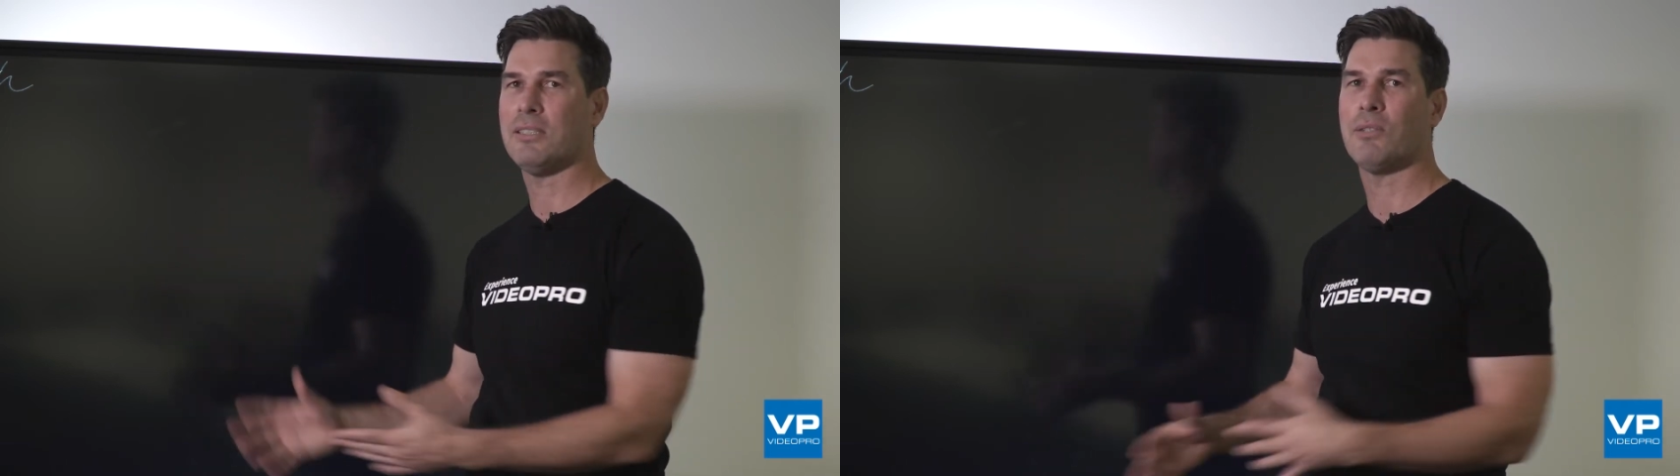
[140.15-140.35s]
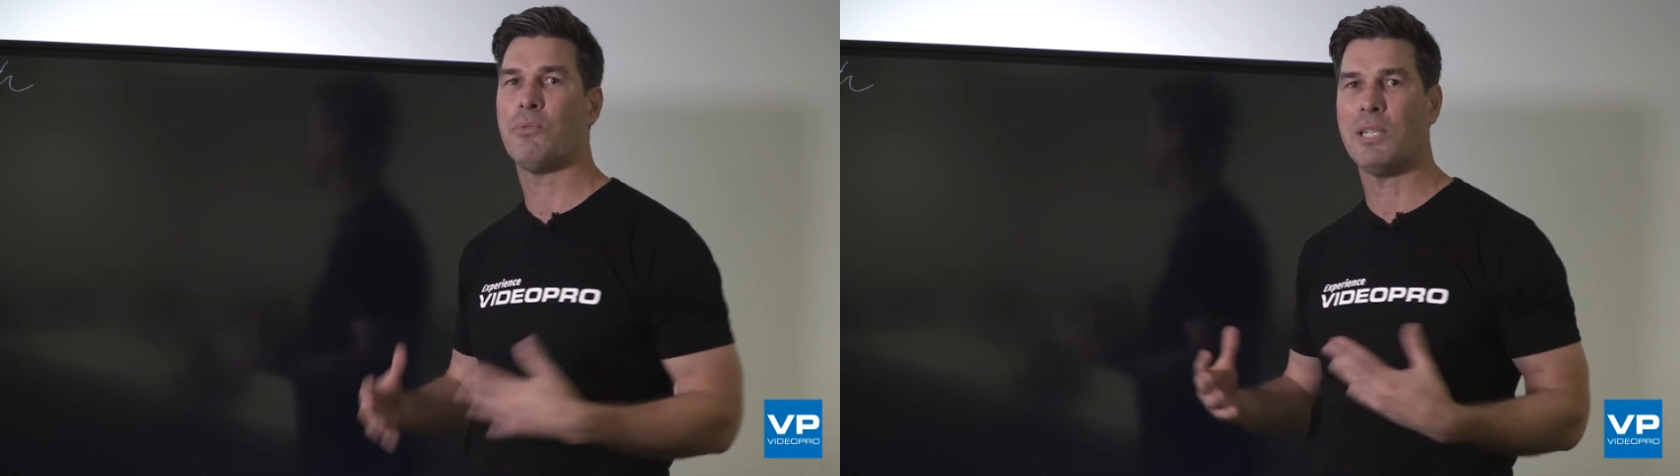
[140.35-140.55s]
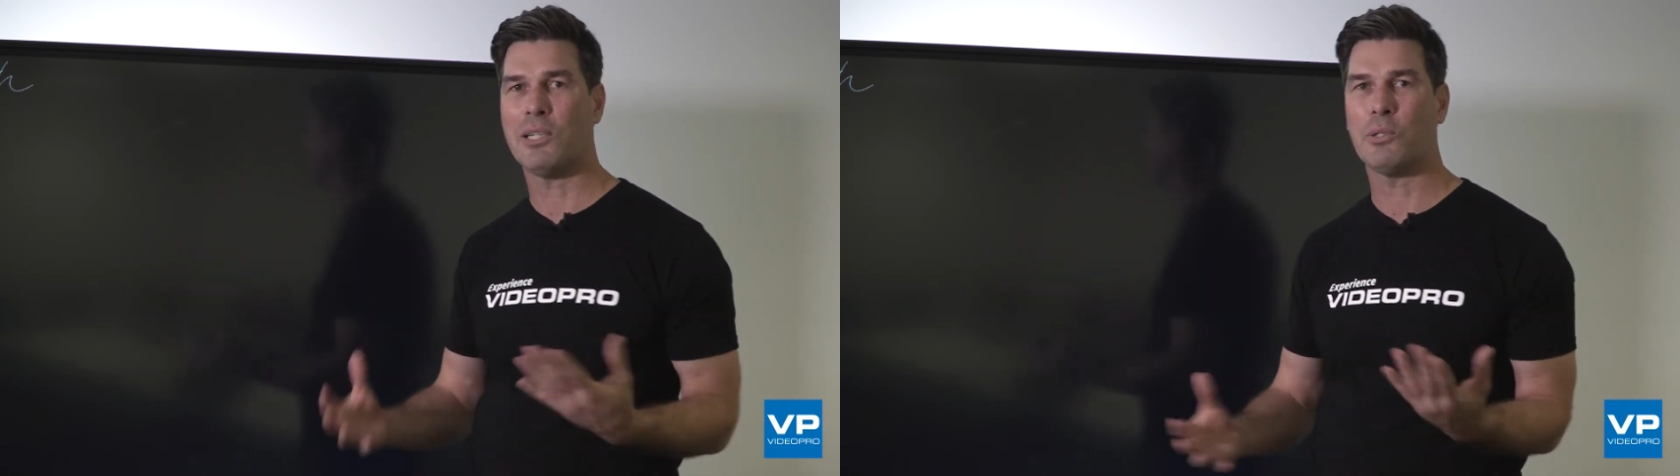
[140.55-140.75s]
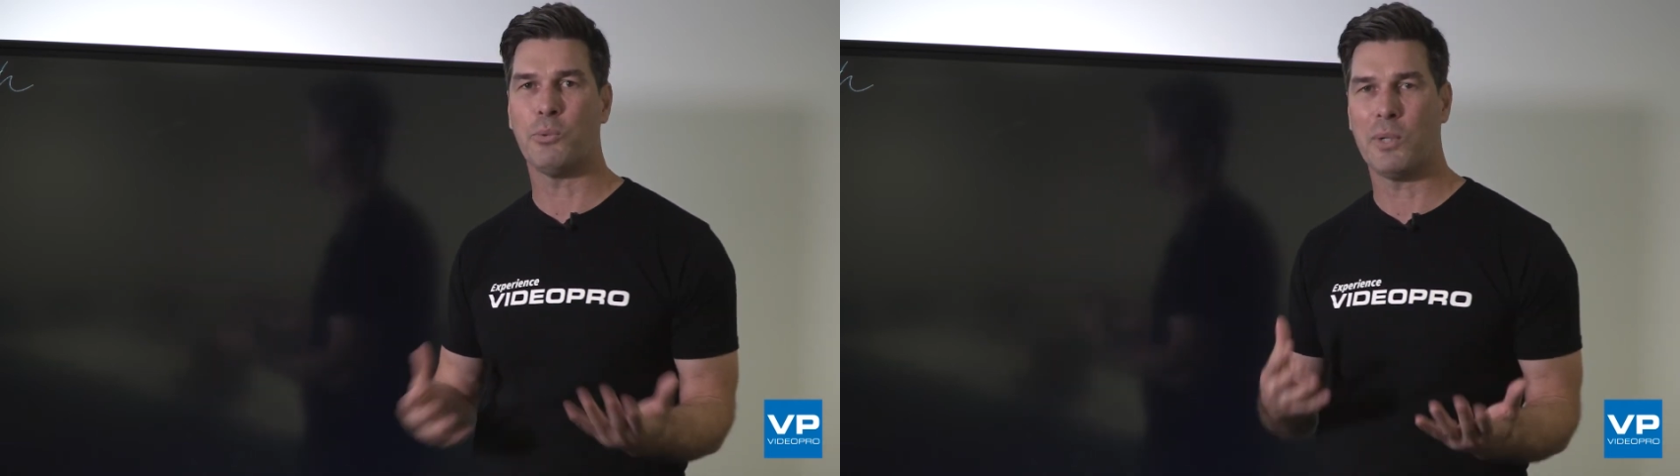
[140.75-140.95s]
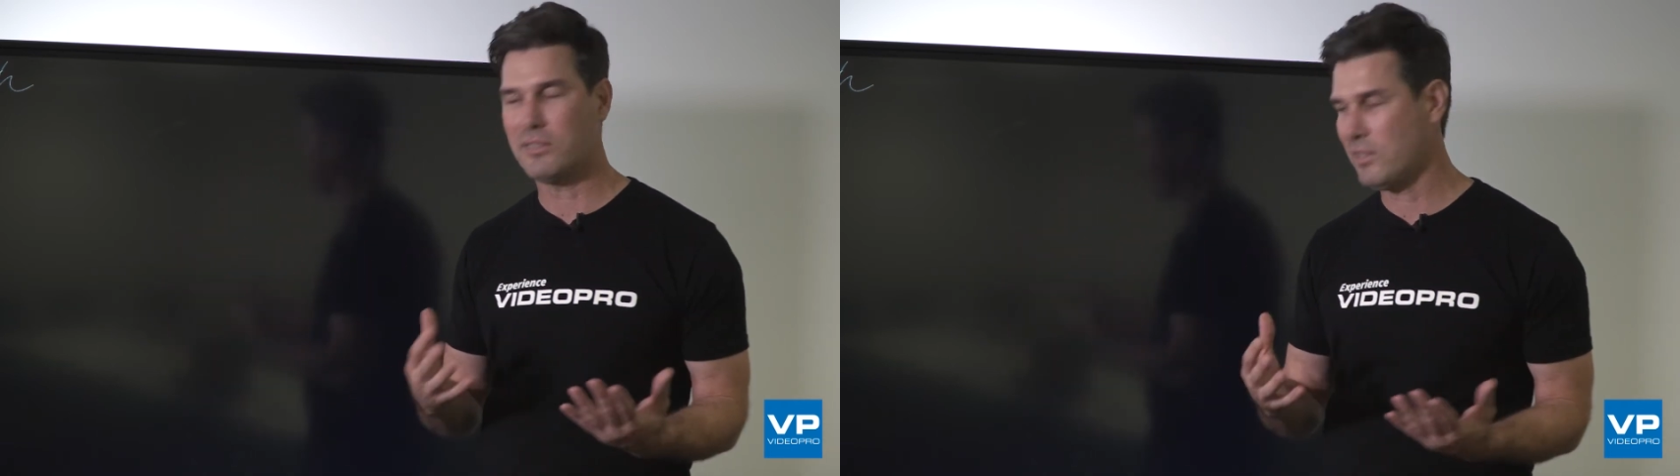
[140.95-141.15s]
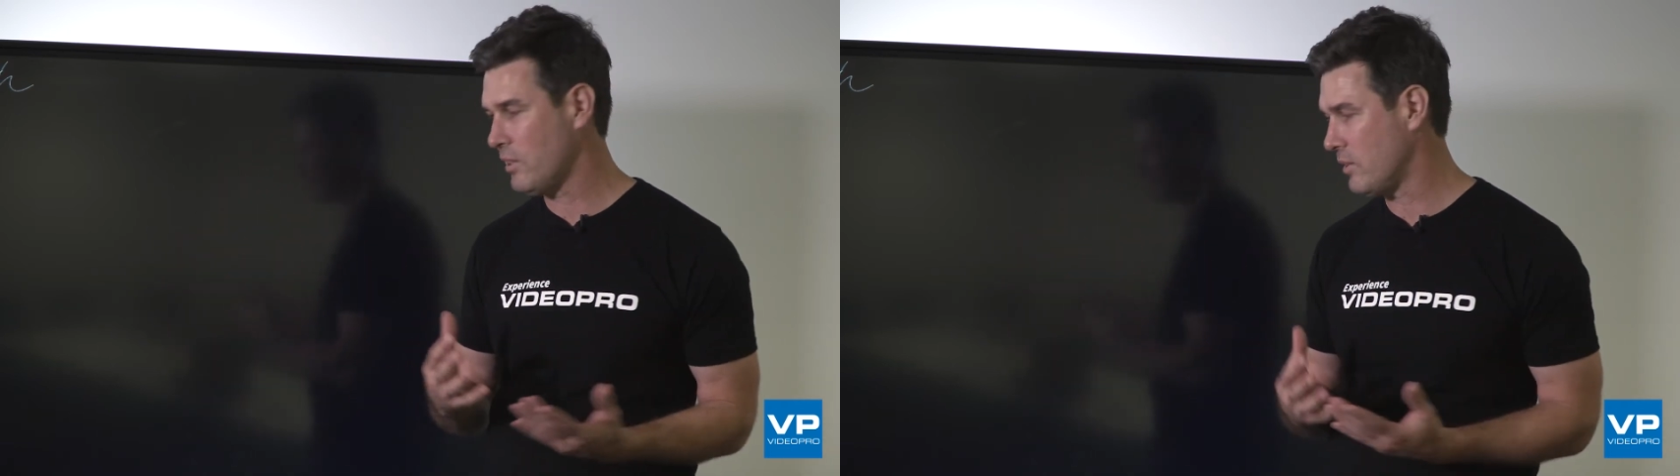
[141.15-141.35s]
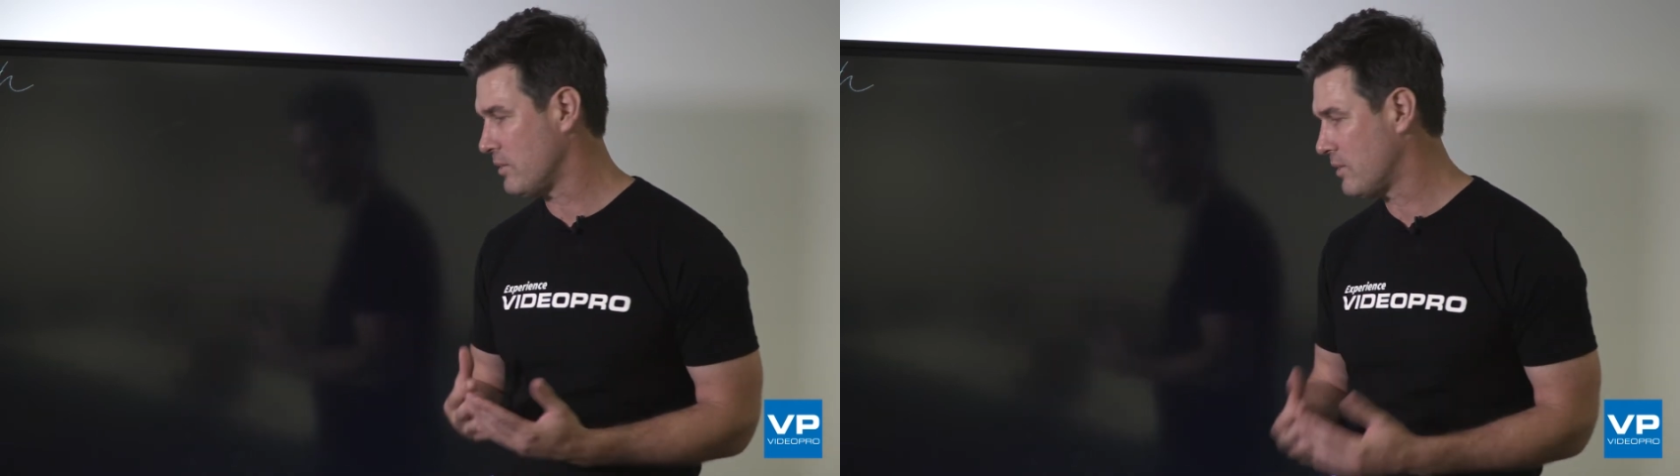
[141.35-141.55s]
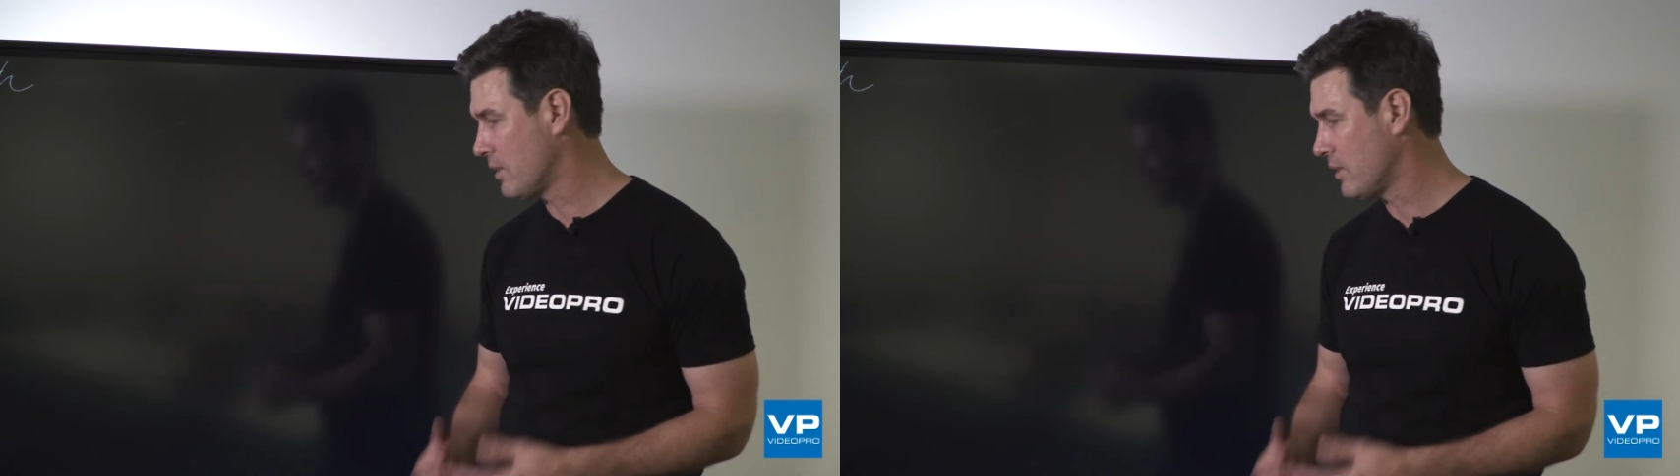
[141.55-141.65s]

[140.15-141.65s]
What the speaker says: a really cool one to use.